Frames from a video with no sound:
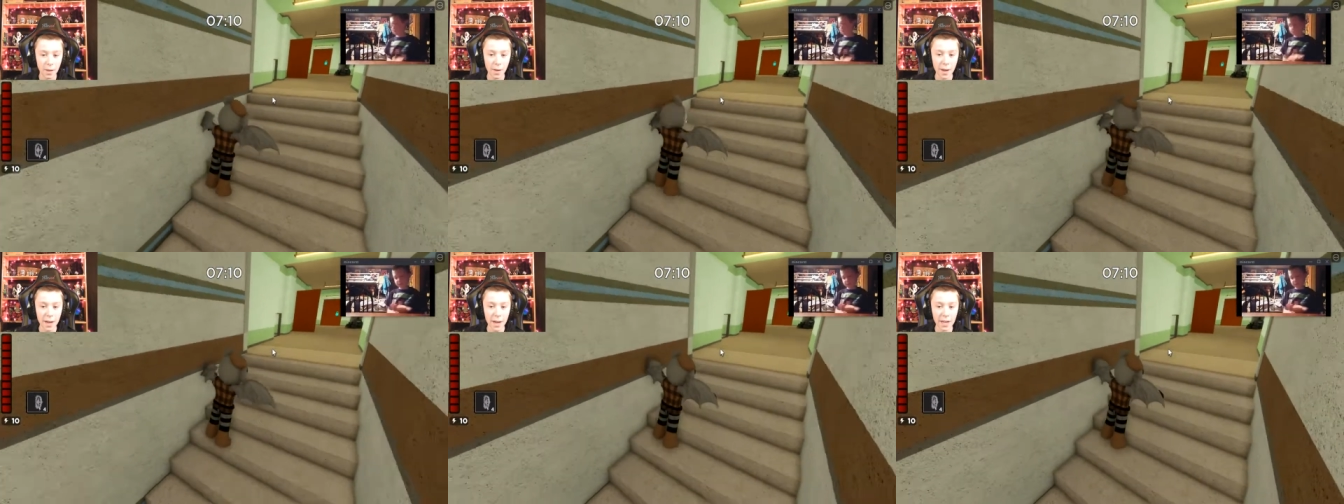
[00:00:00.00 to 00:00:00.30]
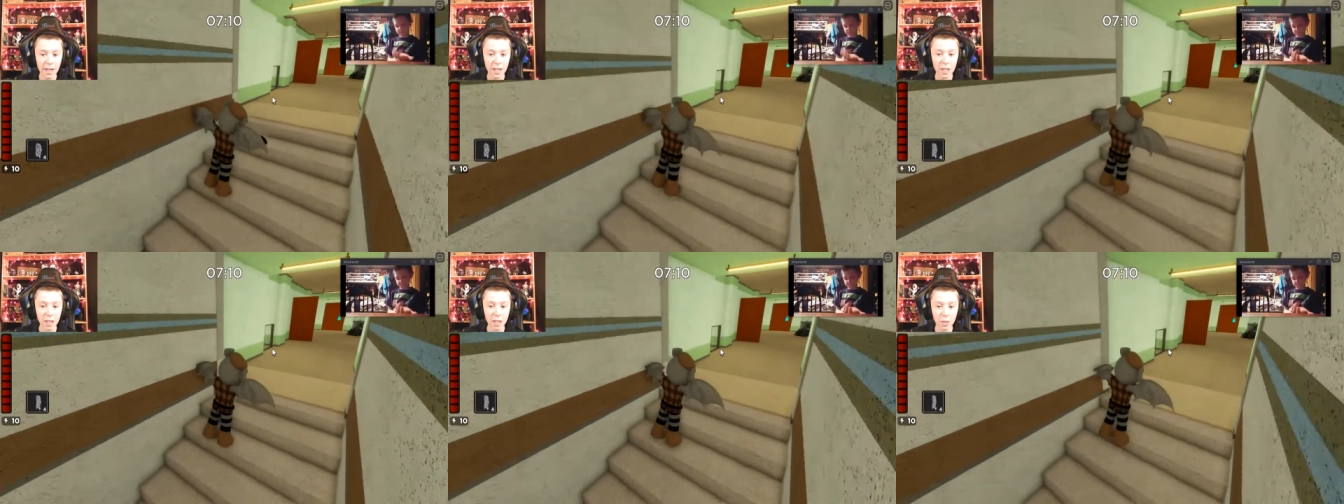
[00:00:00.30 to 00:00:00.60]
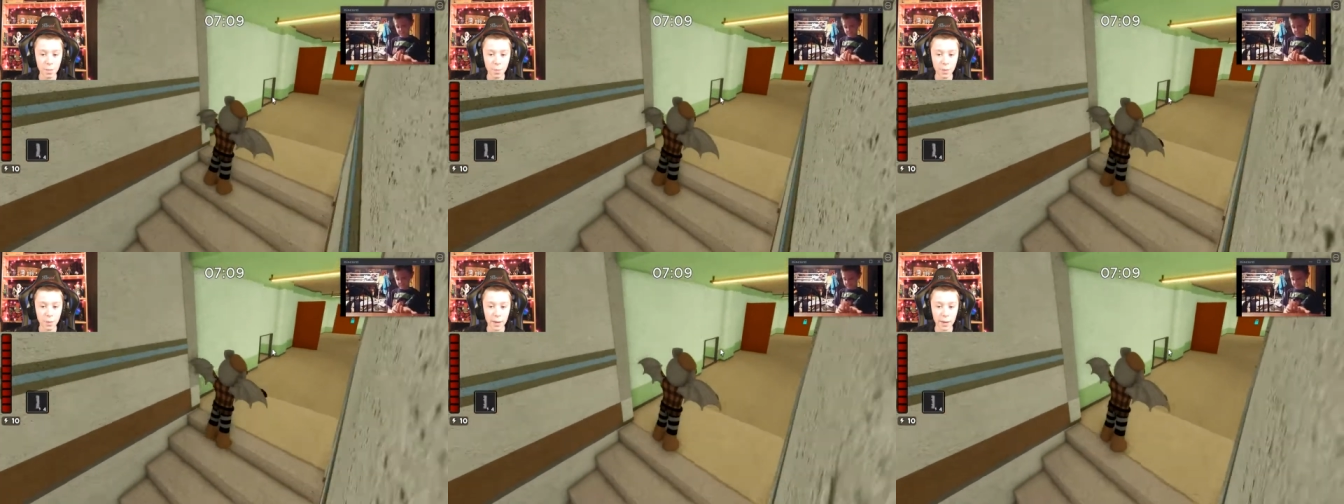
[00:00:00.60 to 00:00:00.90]
Well, I'm gonna
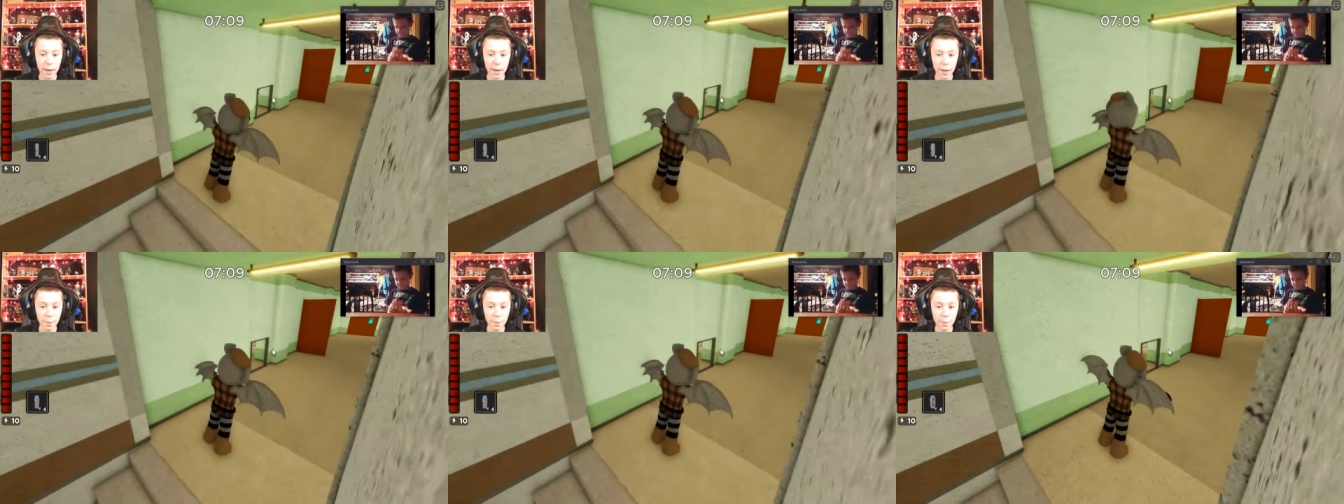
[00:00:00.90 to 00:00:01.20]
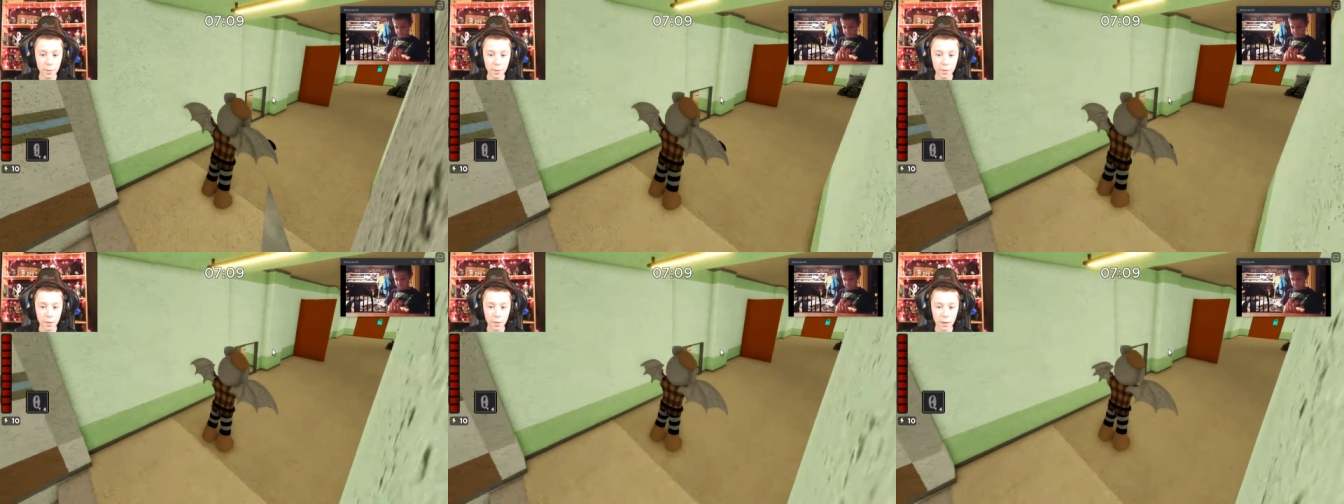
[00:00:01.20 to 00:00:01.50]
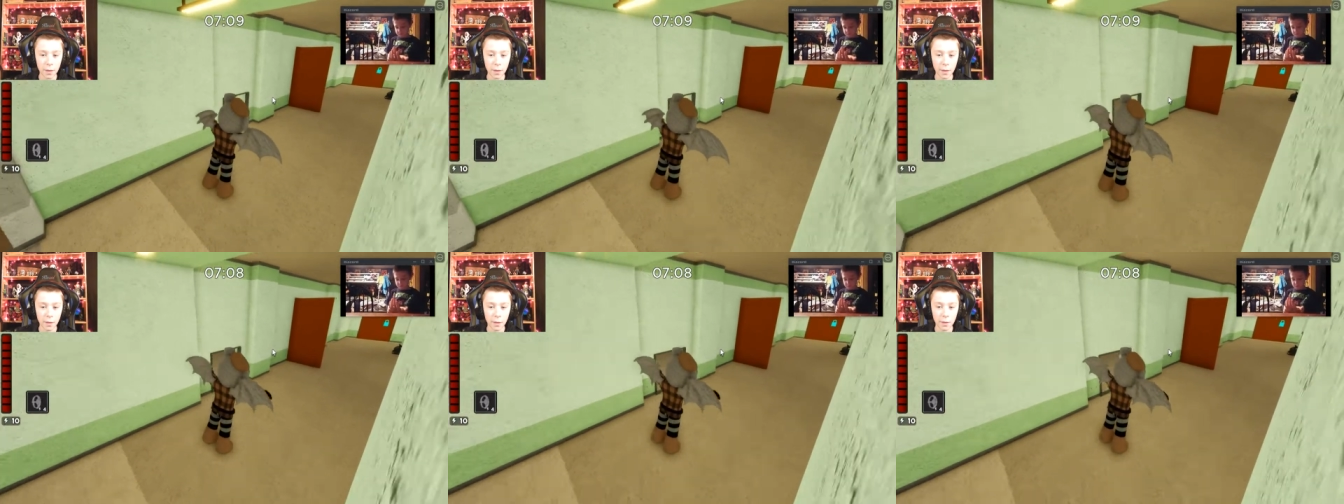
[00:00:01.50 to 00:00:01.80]
split up and try
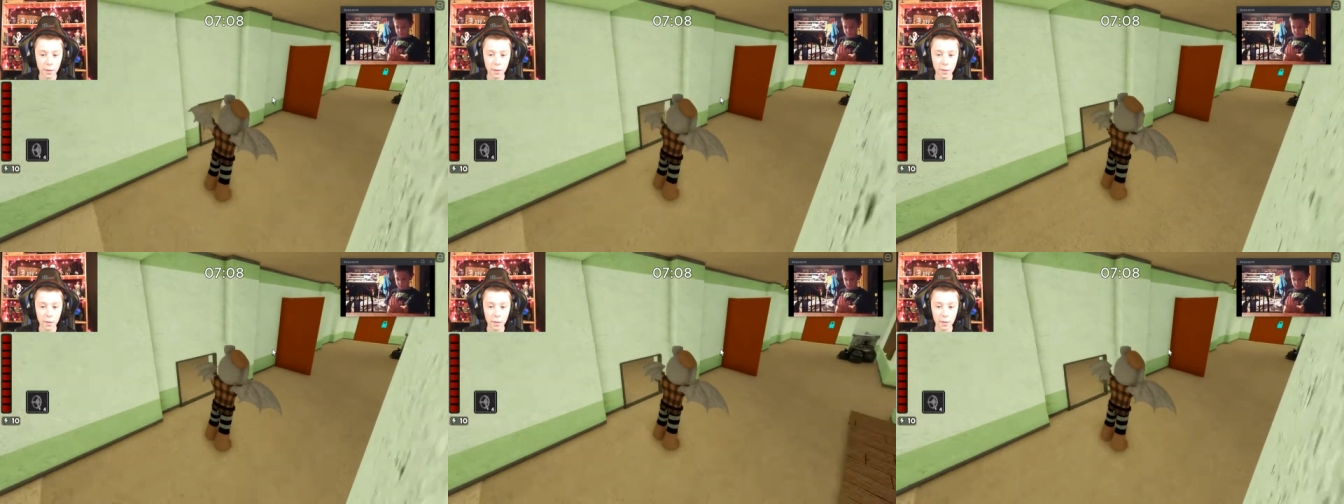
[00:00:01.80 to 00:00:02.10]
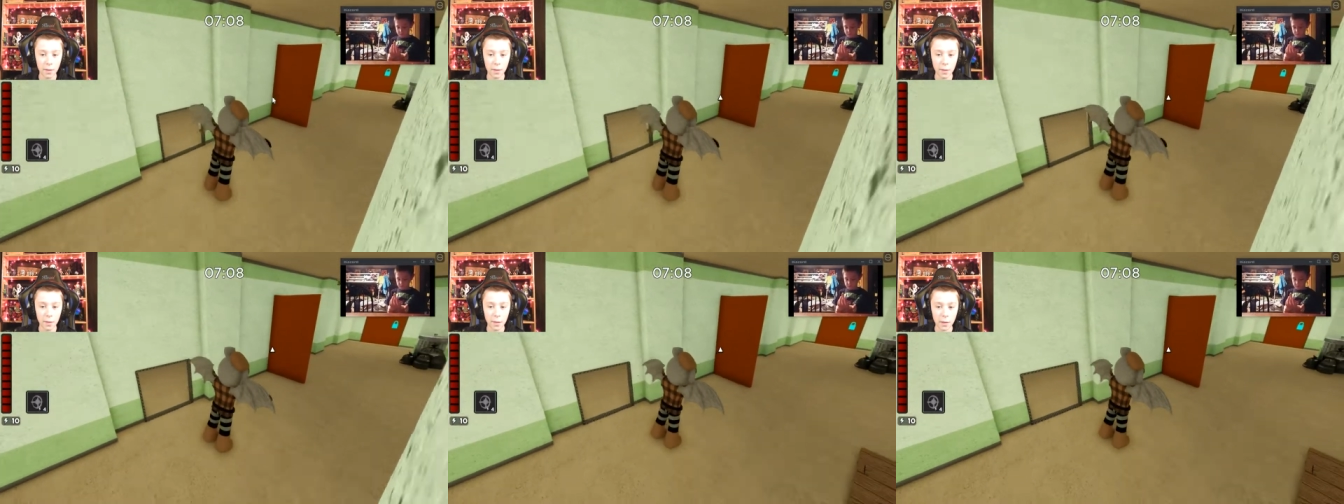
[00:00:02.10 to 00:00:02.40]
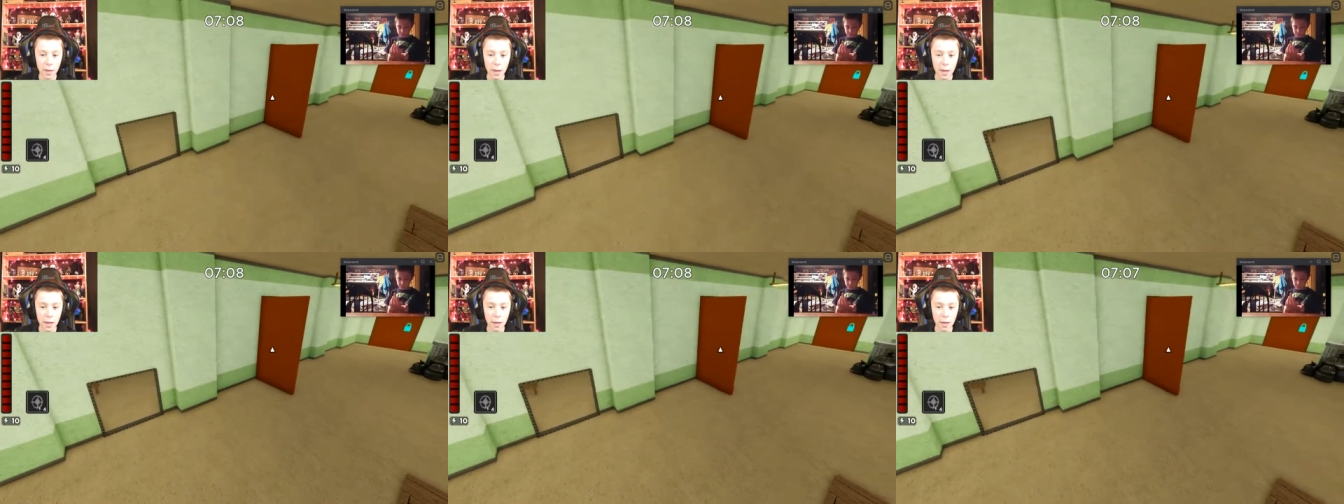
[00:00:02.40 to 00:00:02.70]
to
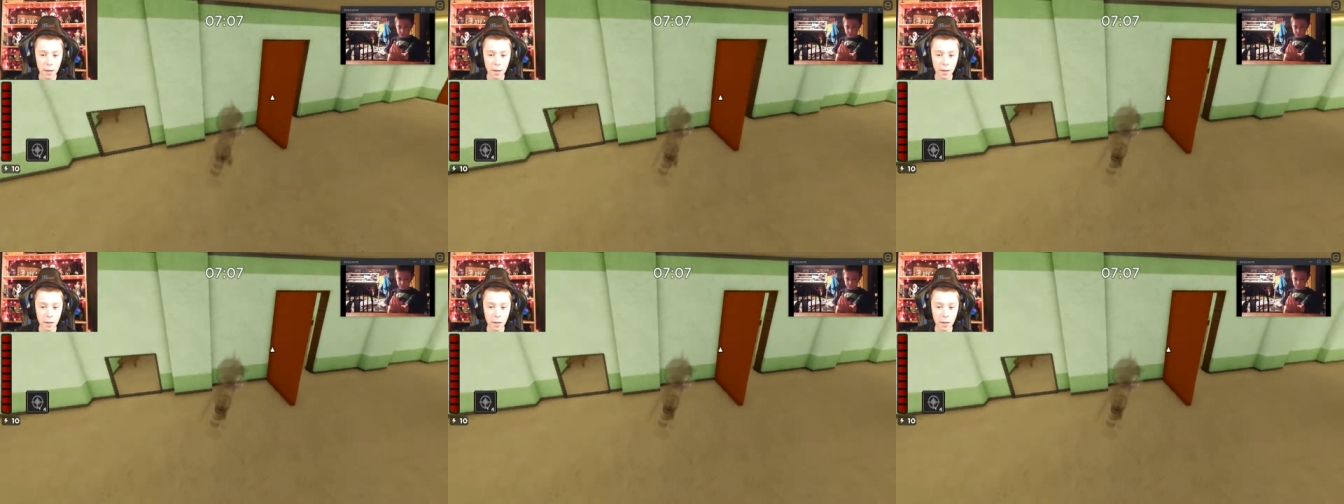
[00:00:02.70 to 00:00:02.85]
sneak.